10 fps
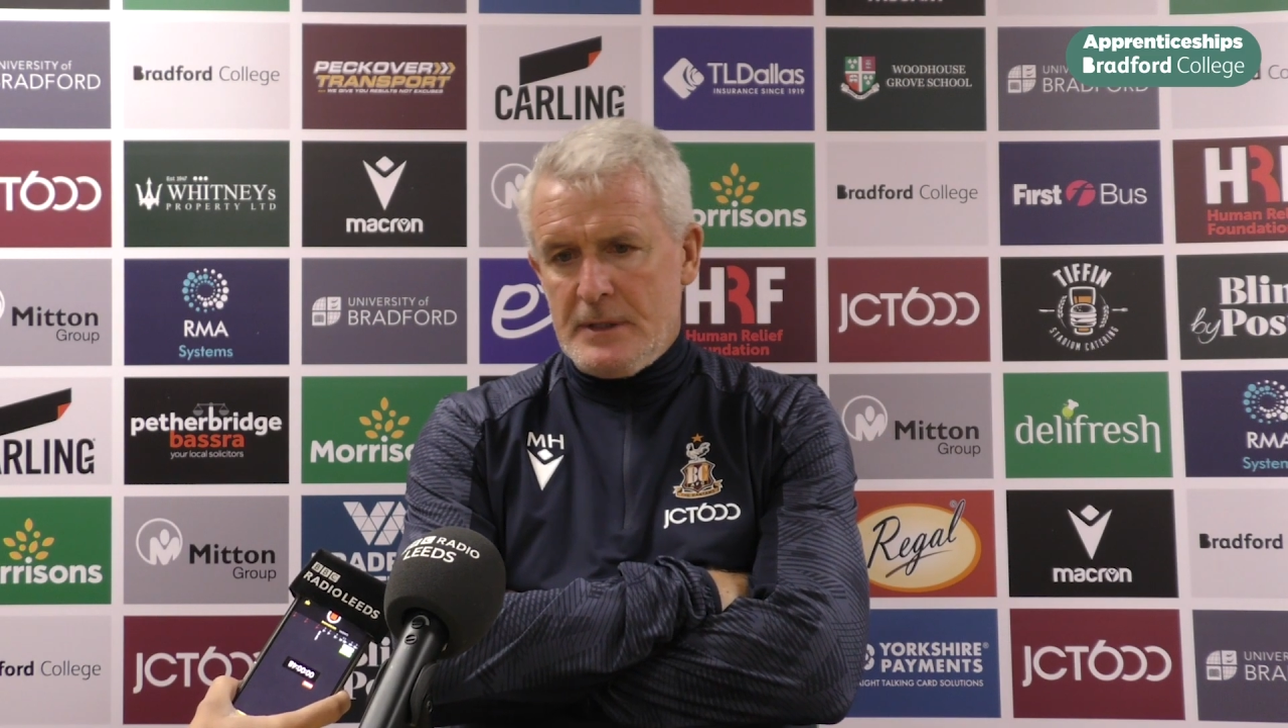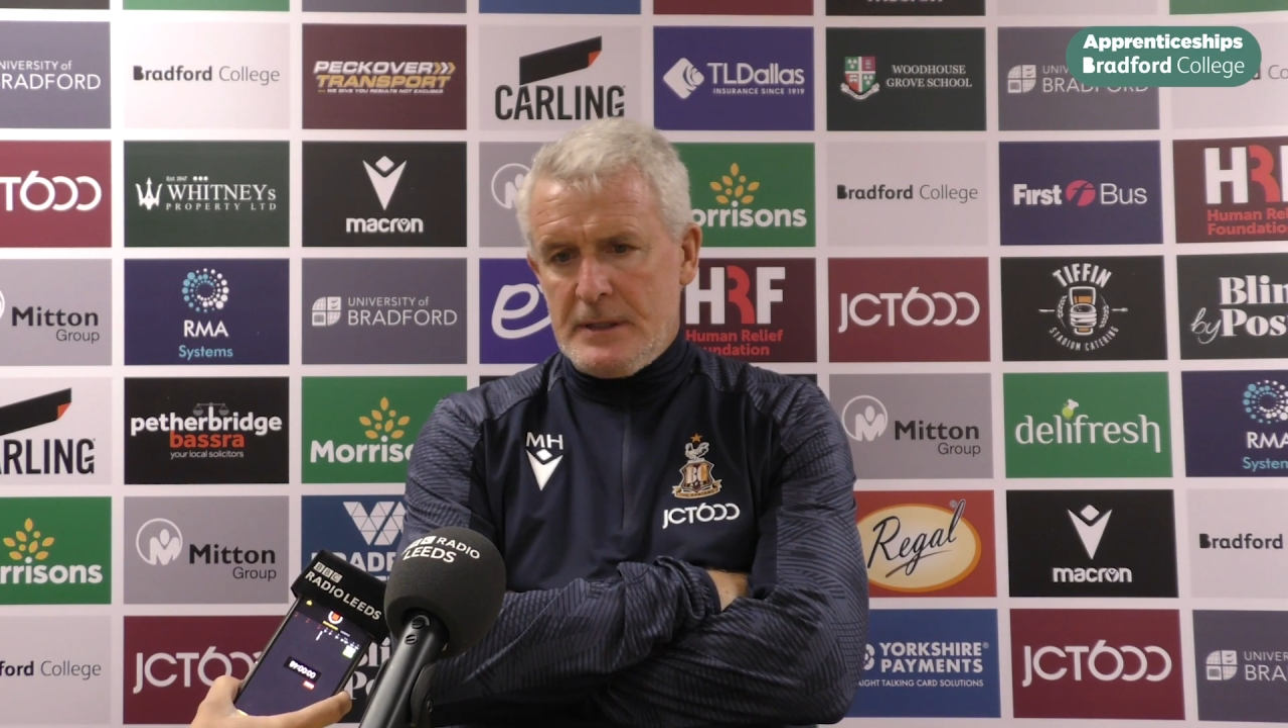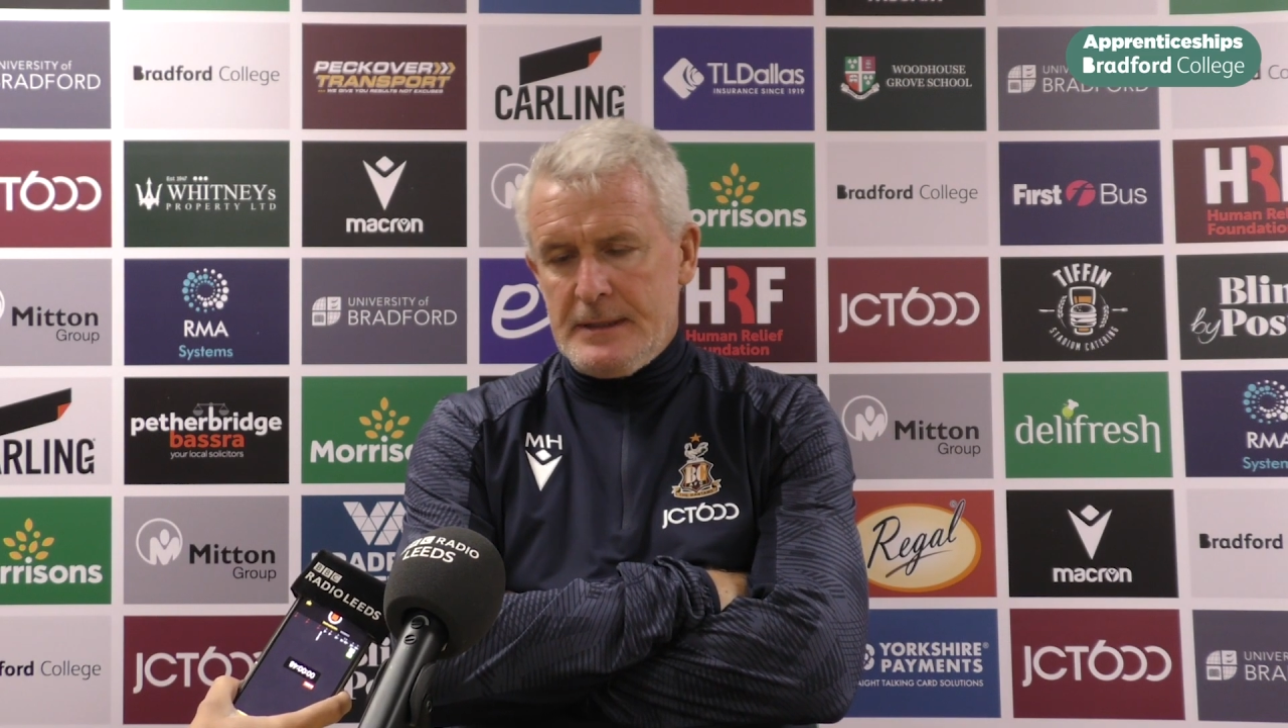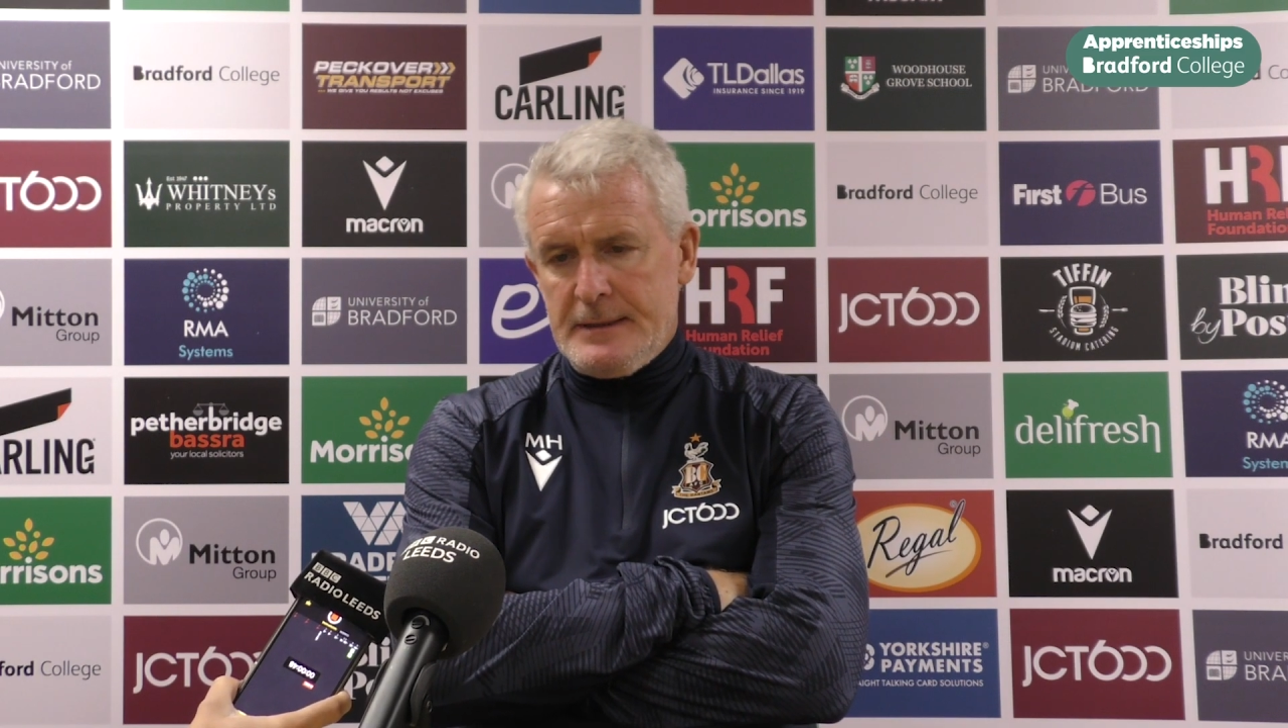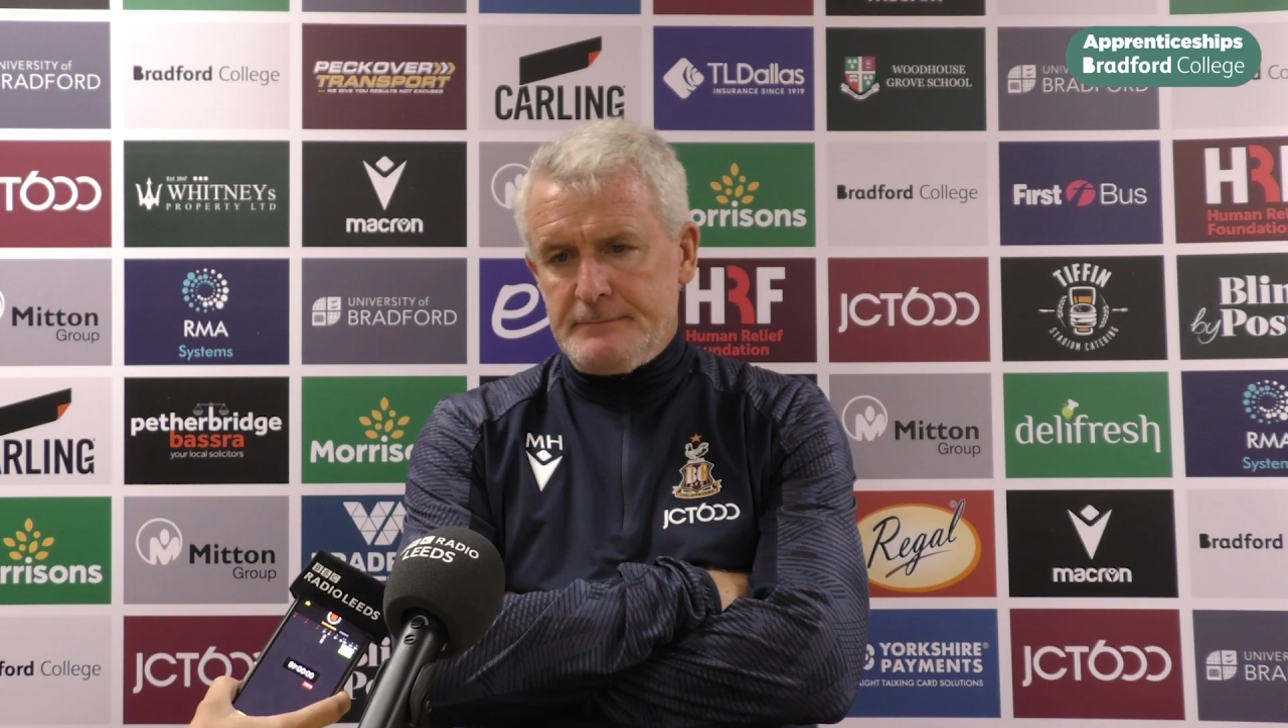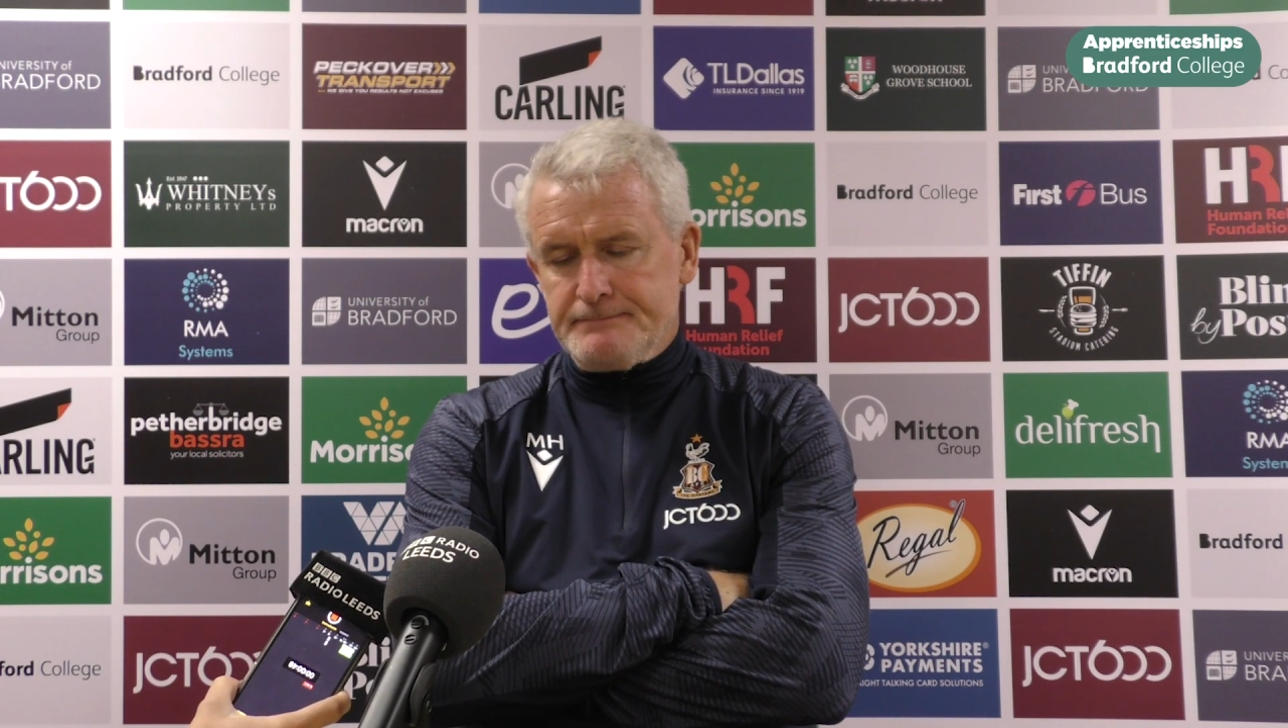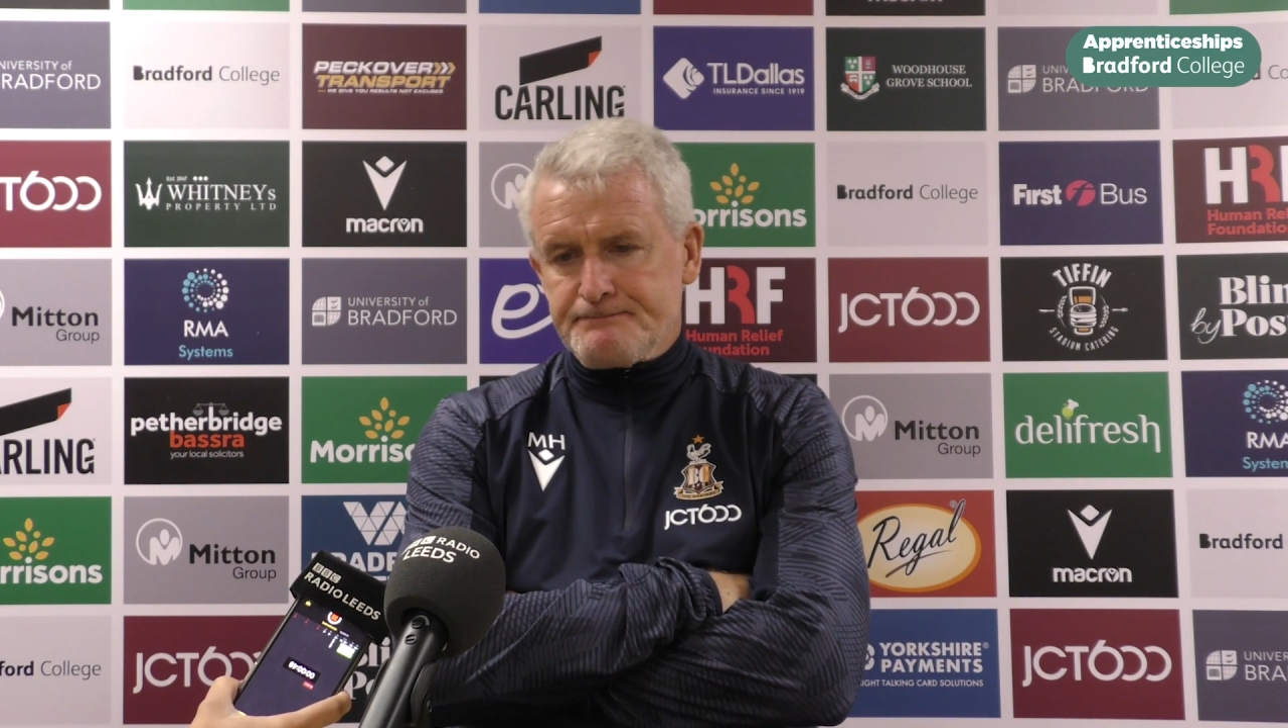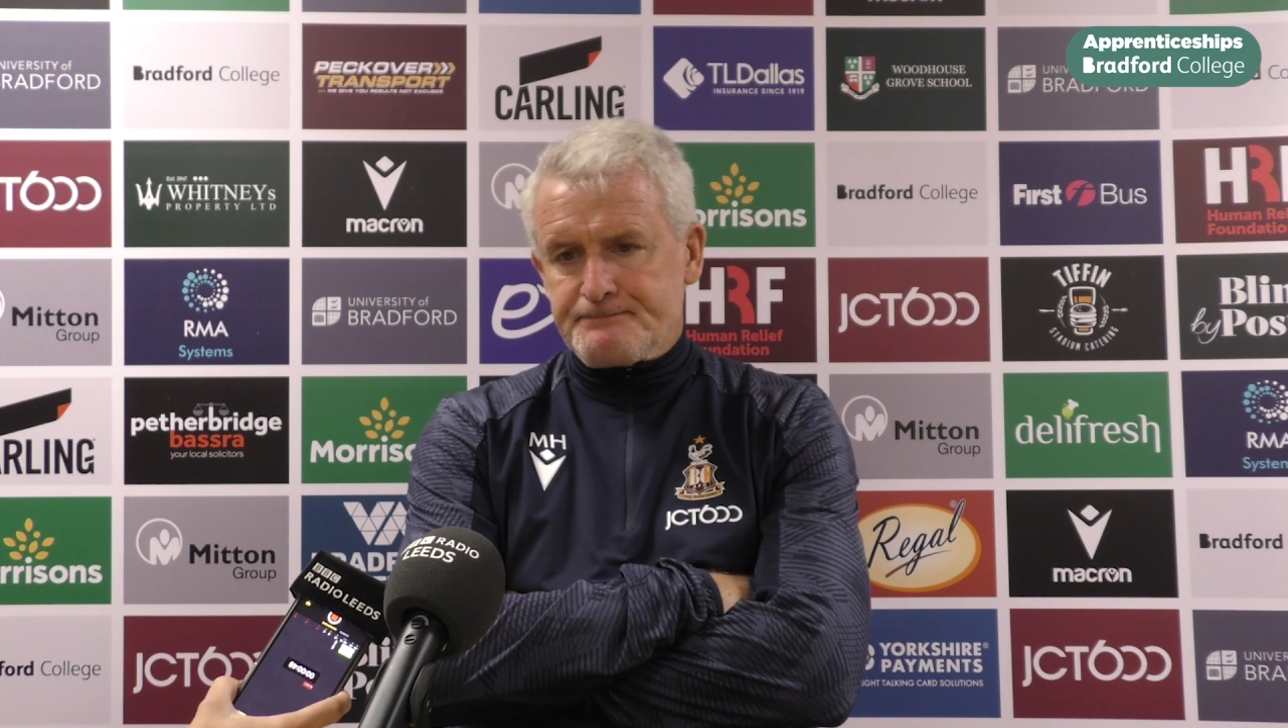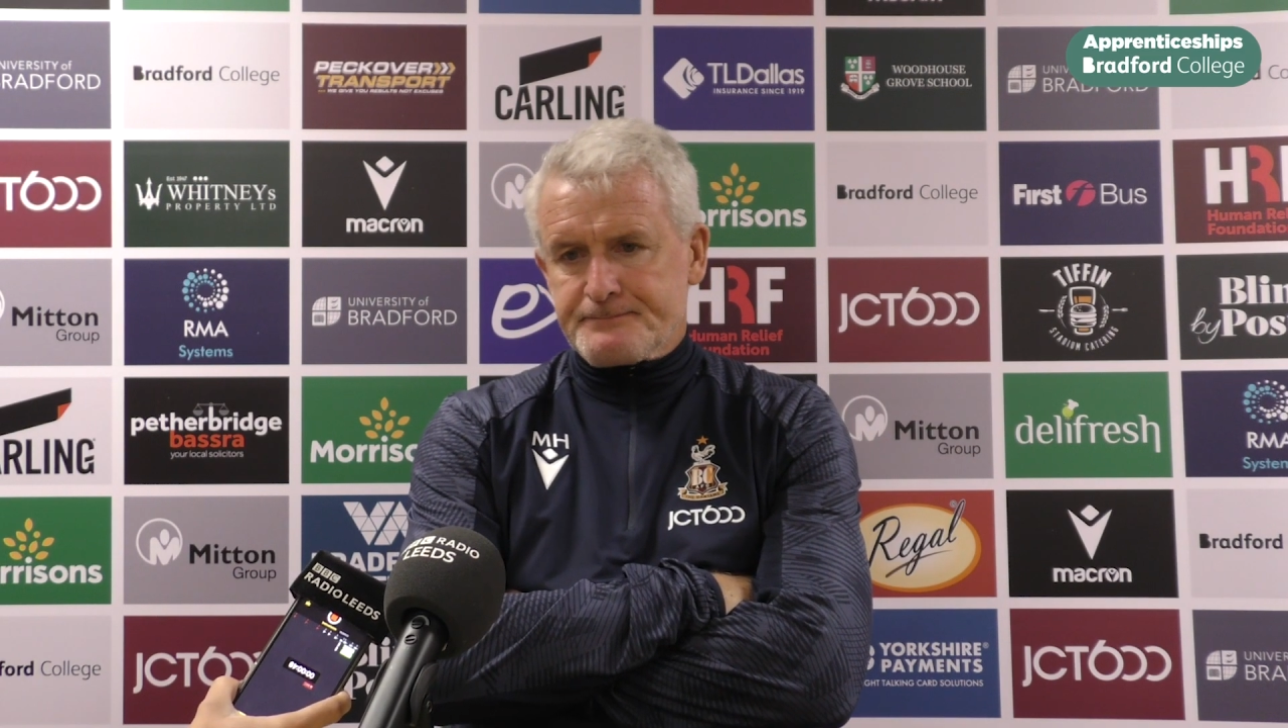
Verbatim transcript: um,